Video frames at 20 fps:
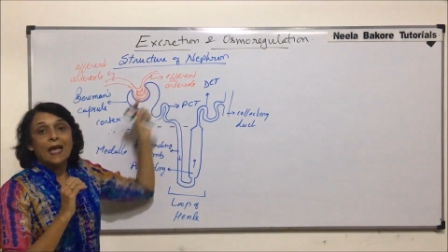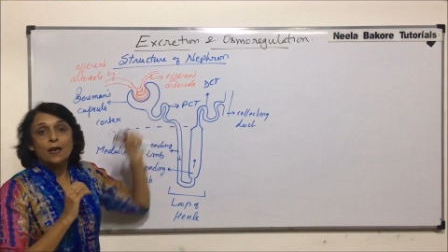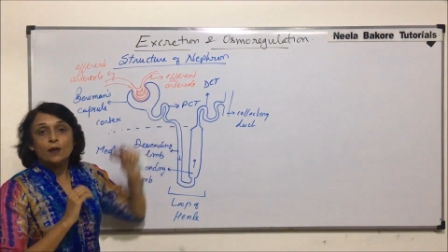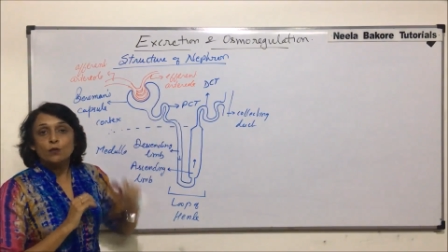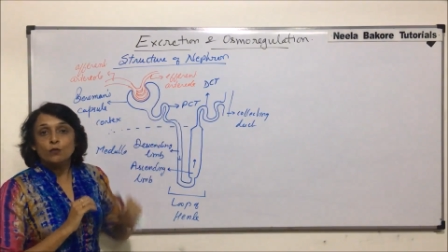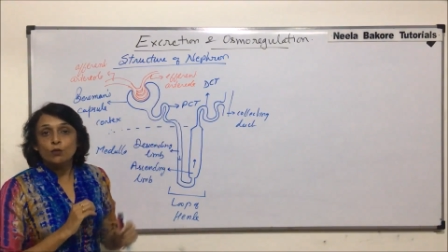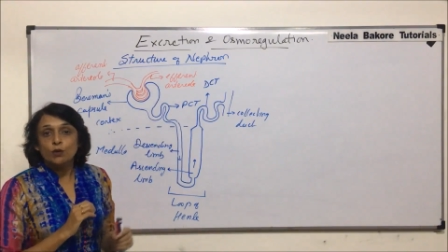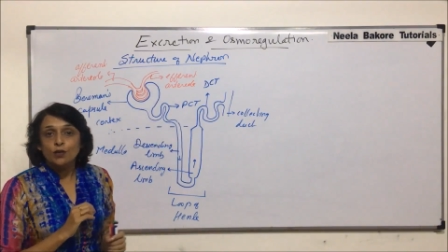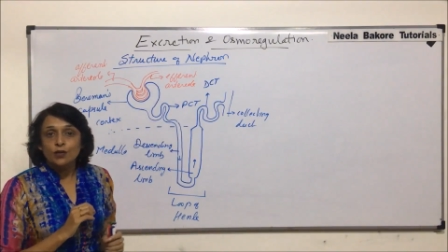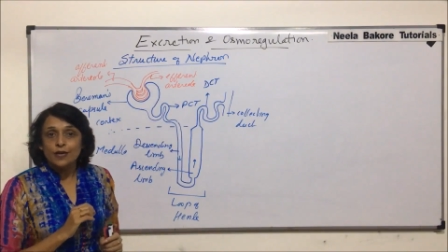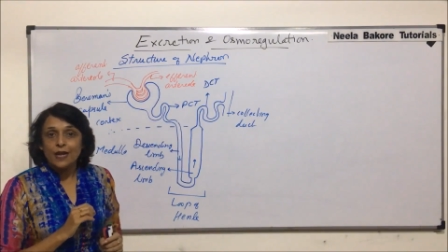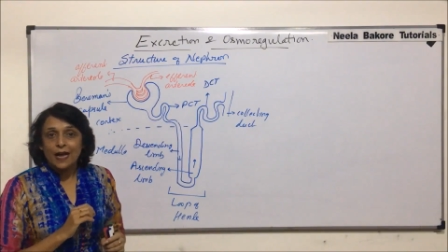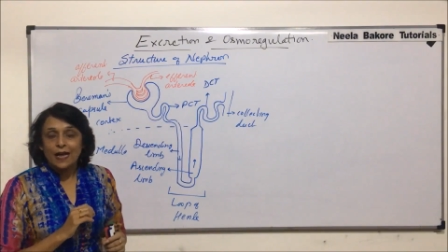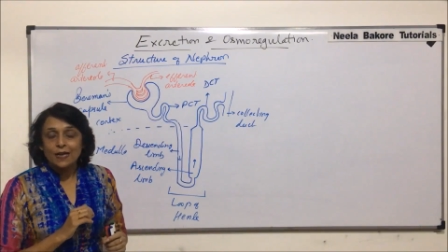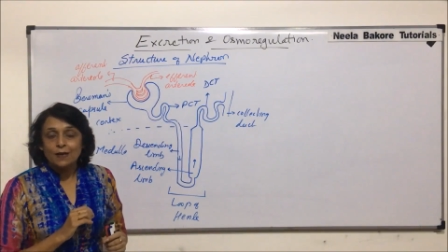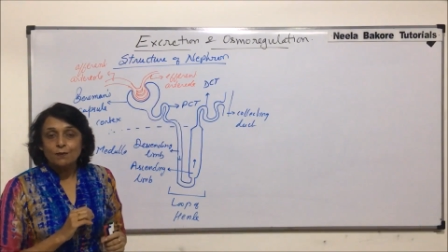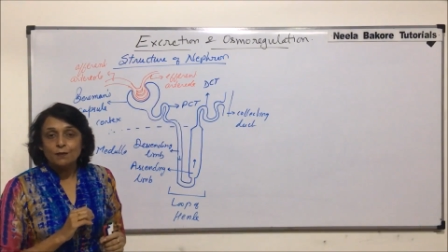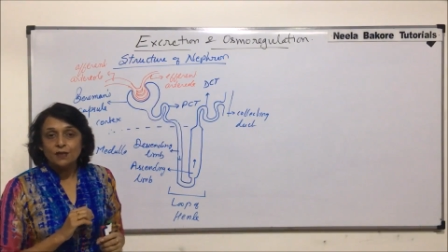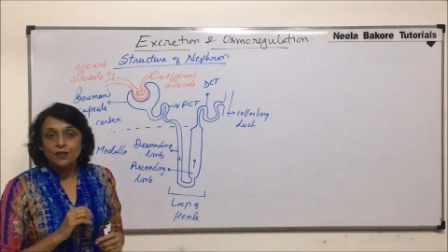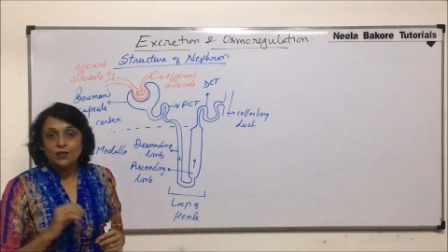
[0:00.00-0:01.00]
narrower
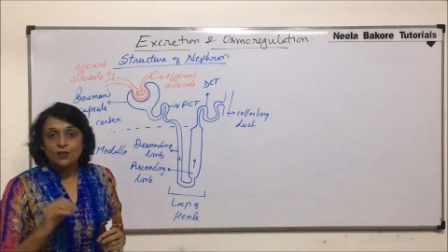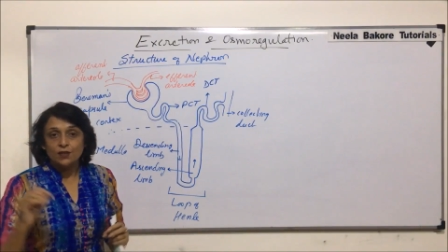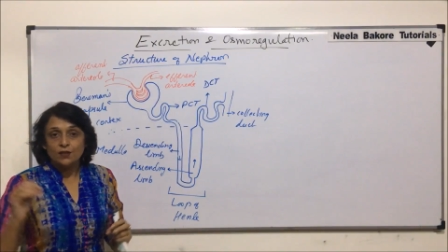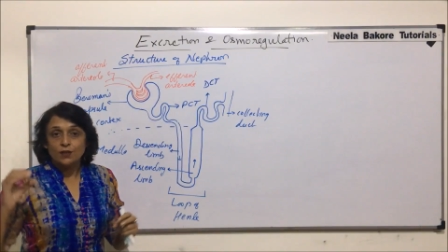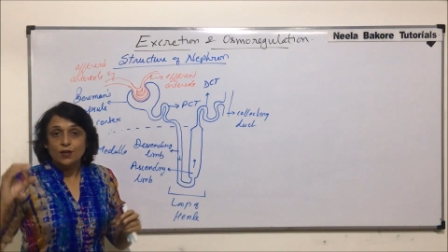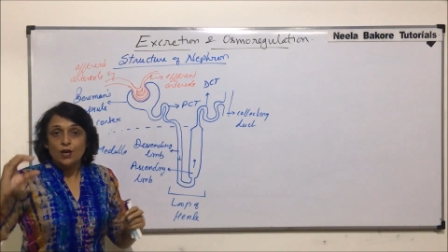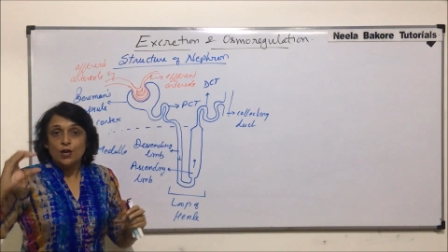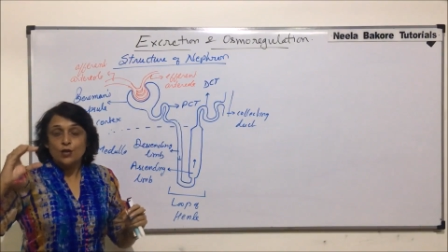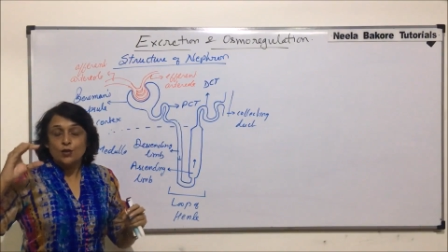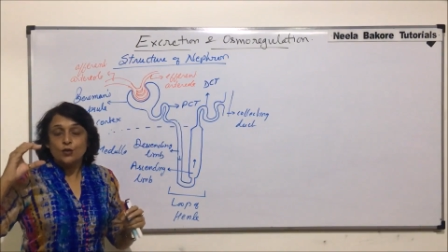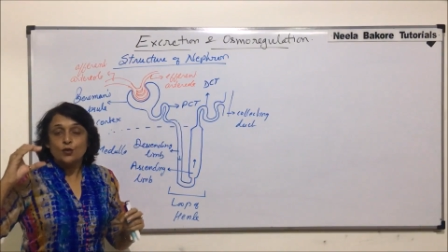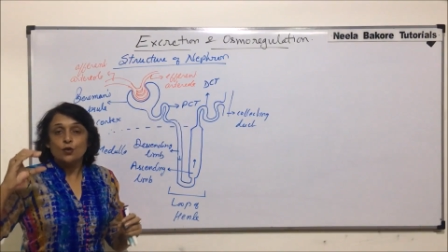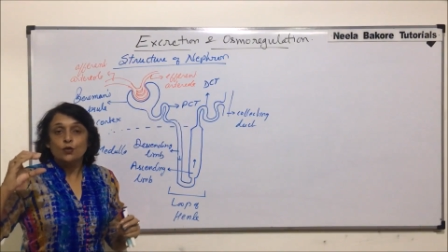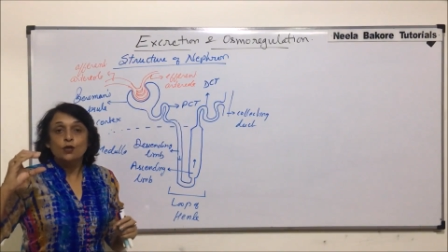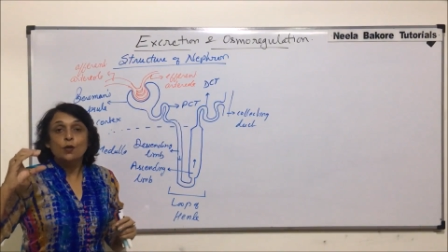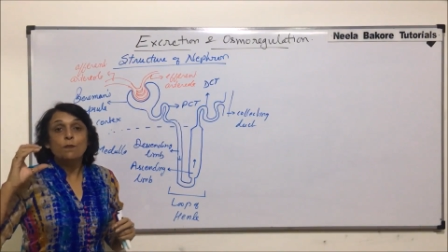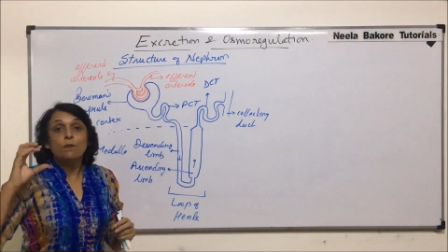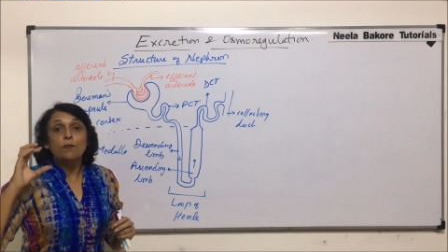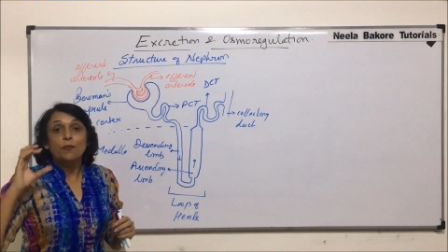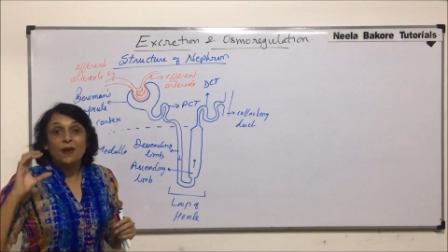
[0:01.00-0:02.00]
diameter, so
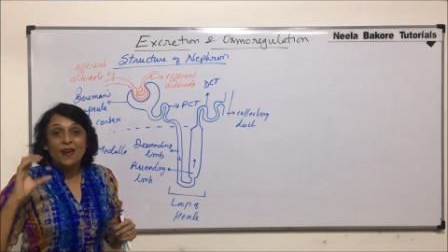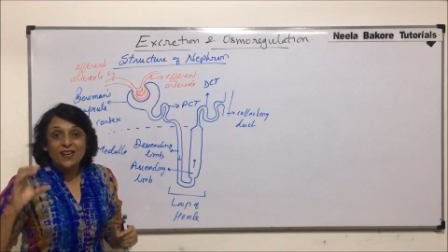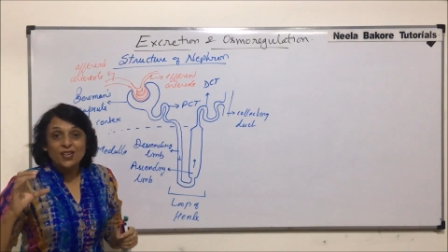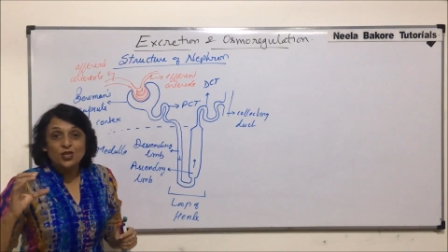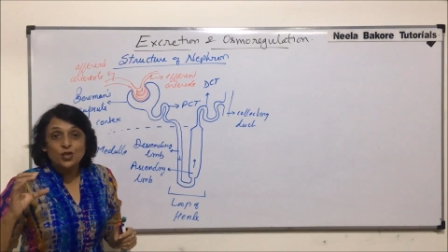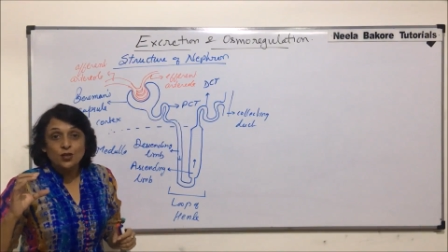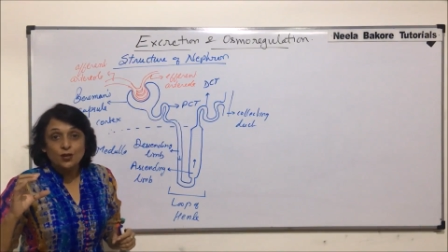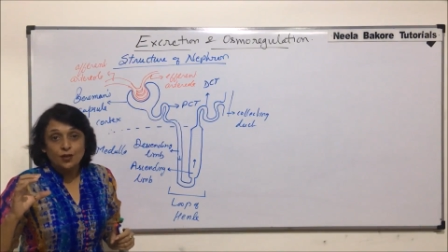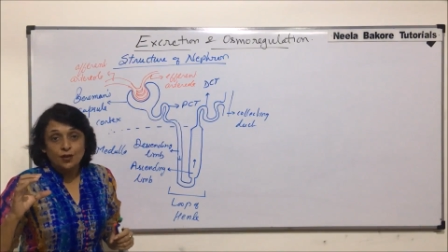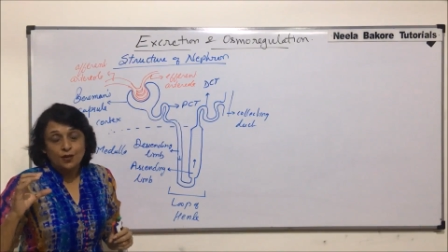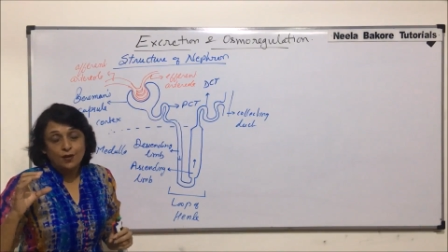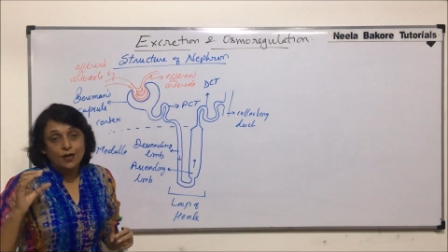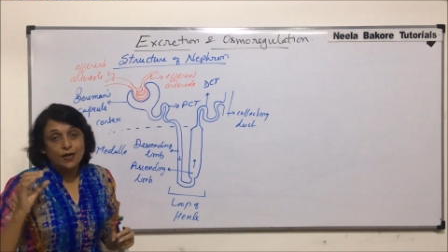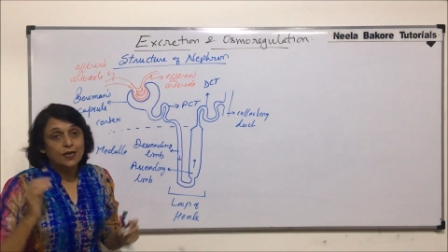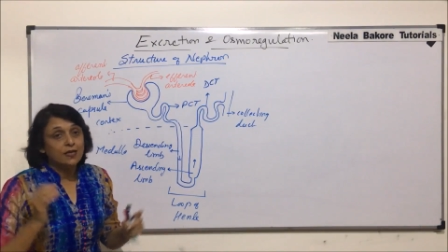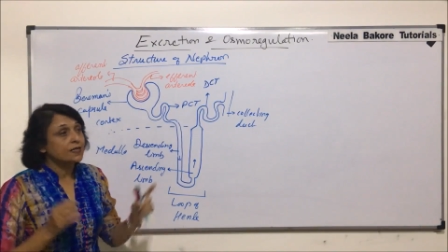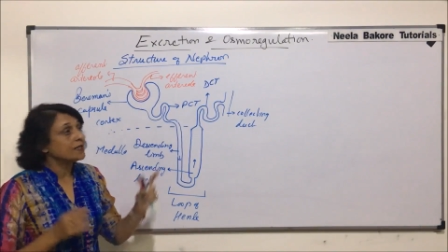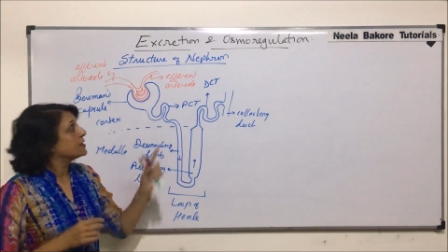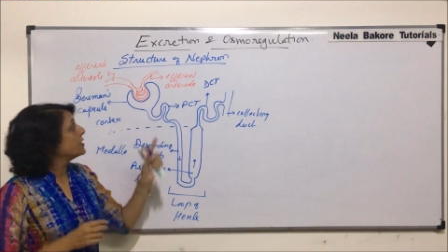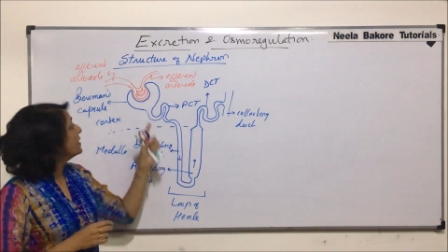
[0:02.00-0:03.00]
the pressure
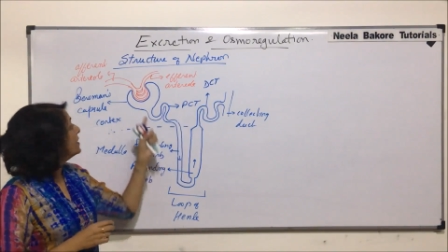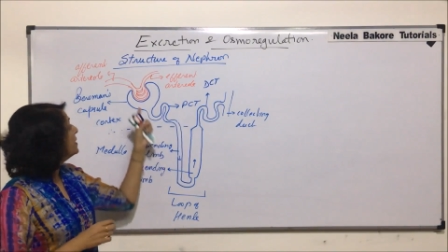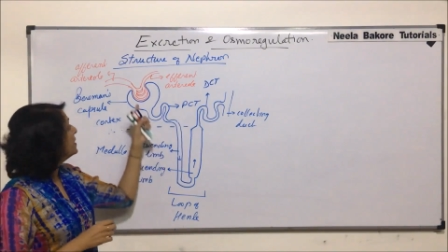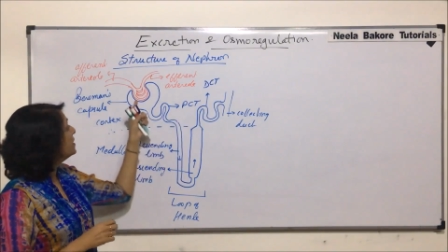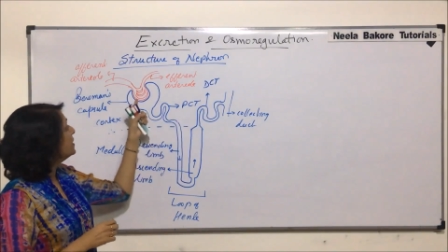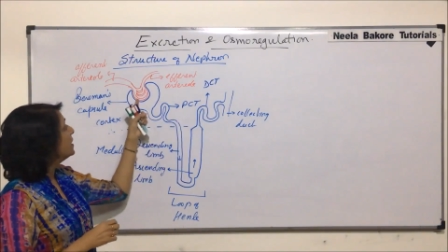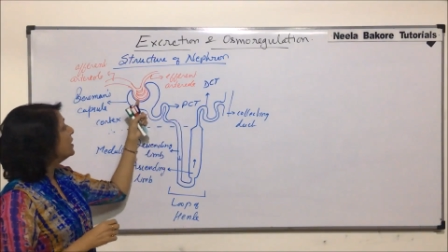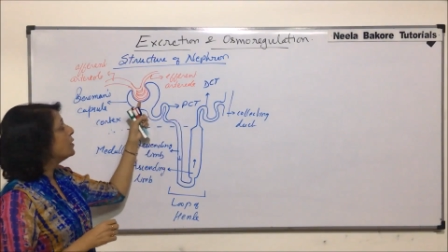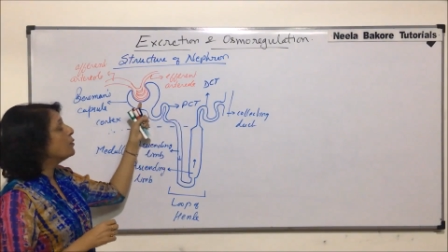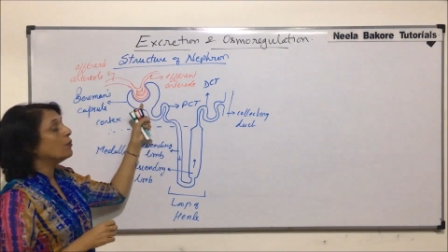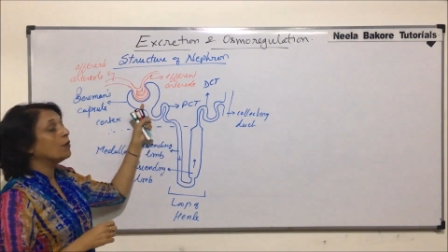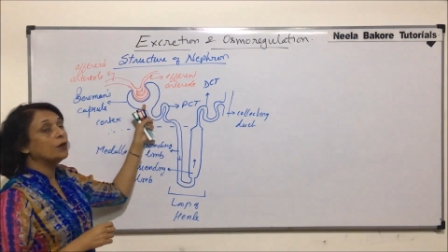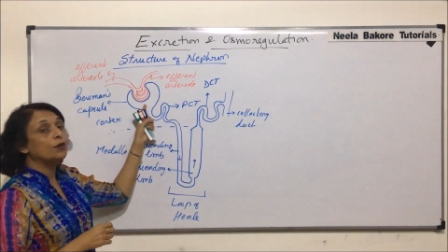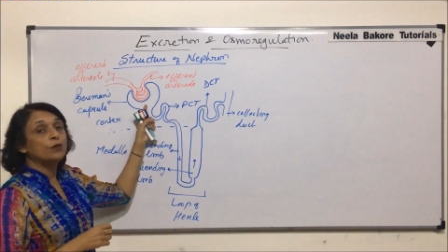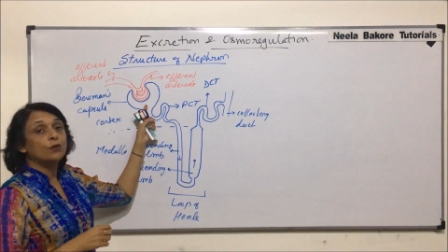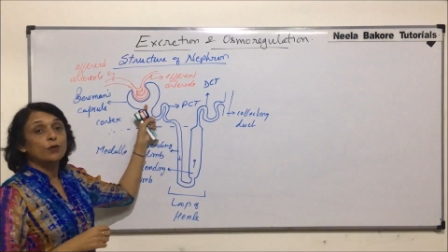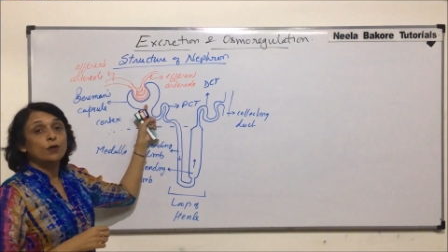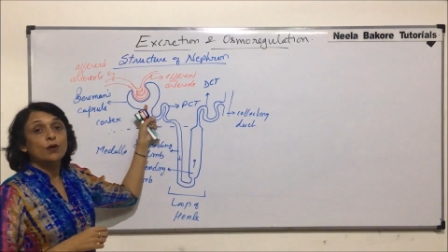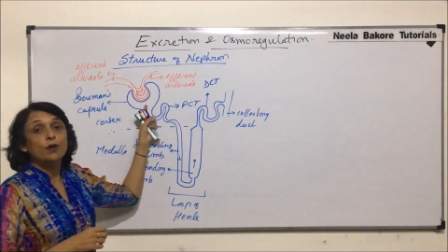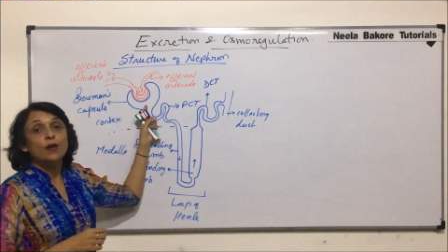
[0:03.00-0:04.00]
is suddenly going
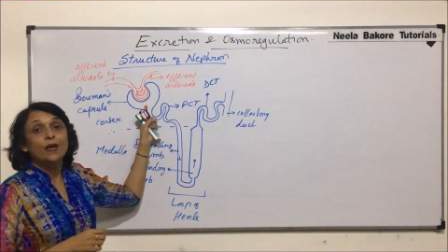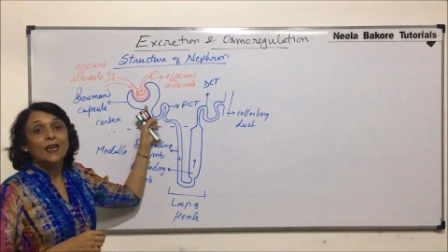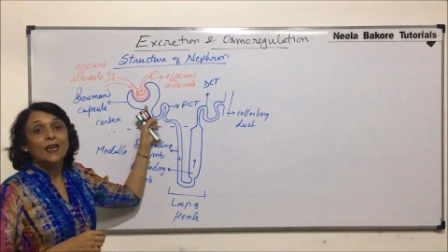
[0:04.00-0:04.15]
to